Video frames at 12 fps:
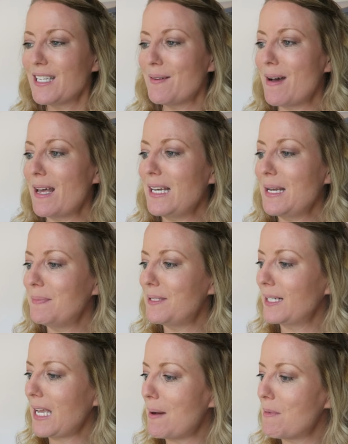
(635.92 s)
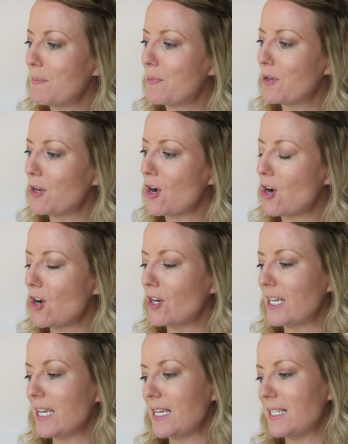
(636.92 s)
So my lipstick I'm going to put
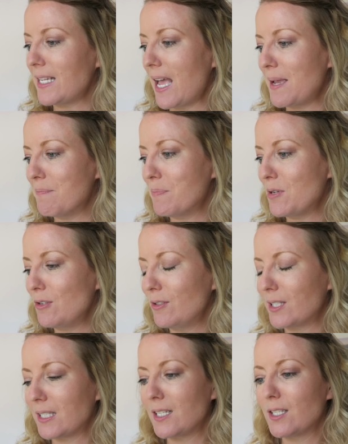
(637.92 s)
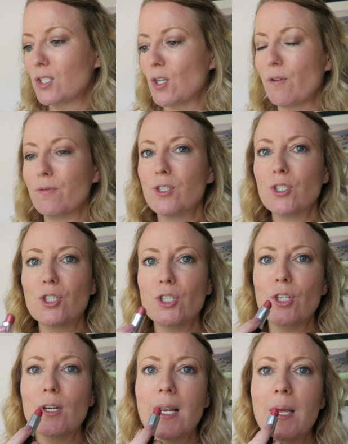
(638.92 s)
on is a Boots Soft
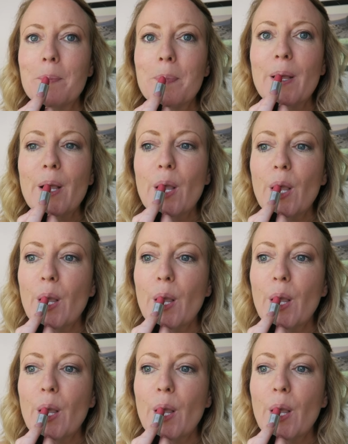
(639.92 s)
Tulip